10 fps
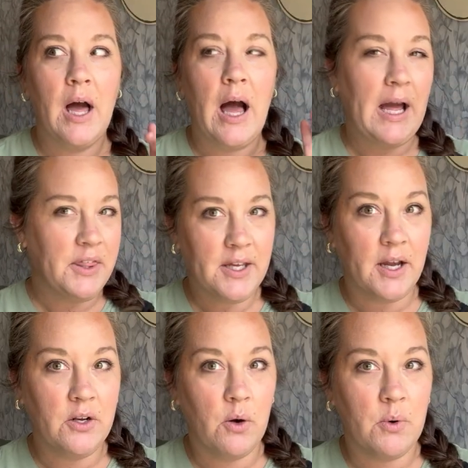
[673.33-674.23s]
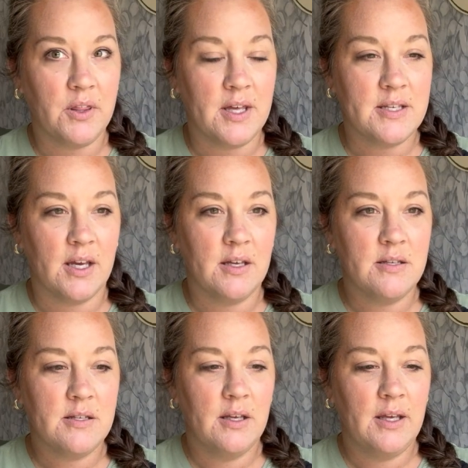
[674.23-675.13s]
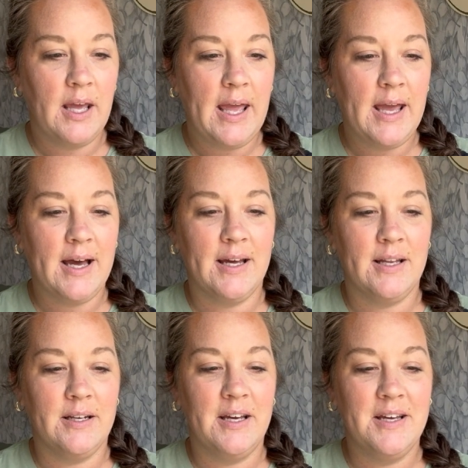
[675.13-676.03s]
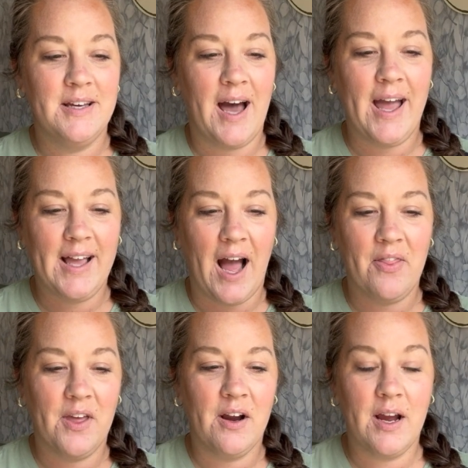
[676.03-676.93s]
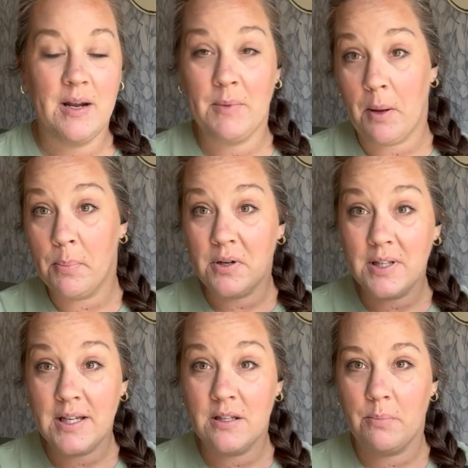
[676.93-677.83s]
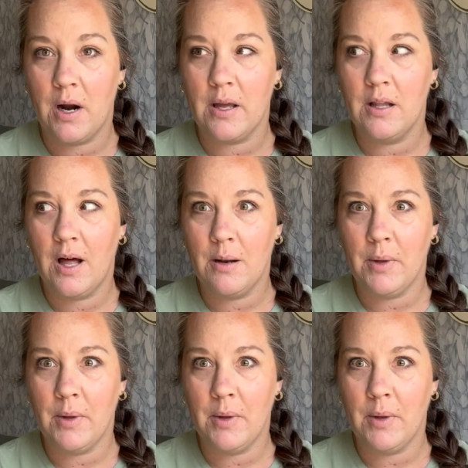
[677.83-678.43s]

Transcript: I think I know where this is. And I got there and I'm like pulling into the parking lot.